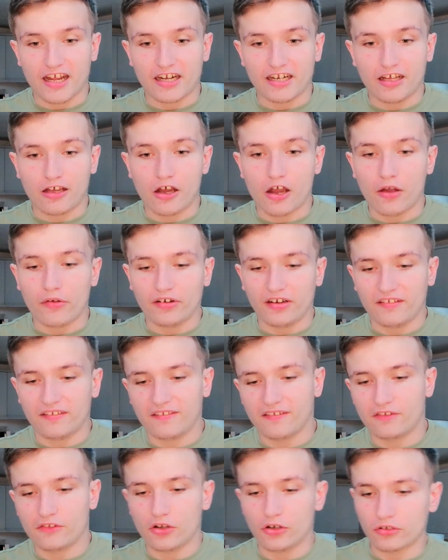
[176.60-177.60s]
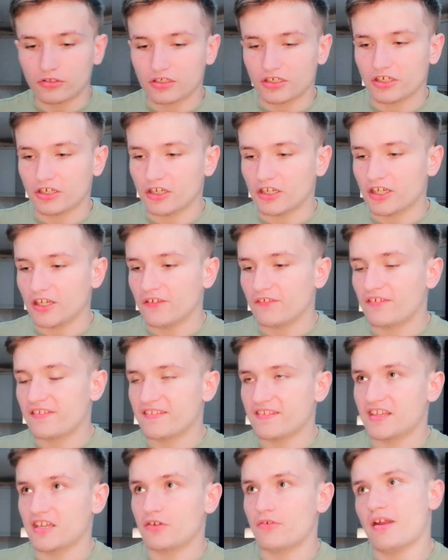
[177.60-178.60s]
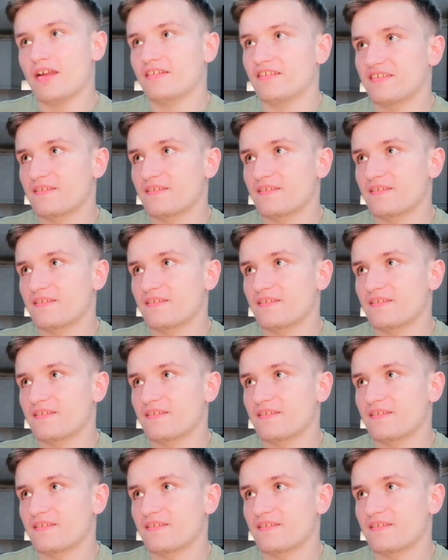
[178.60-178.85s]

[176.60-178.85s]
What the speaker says: and it already stunk of cigarette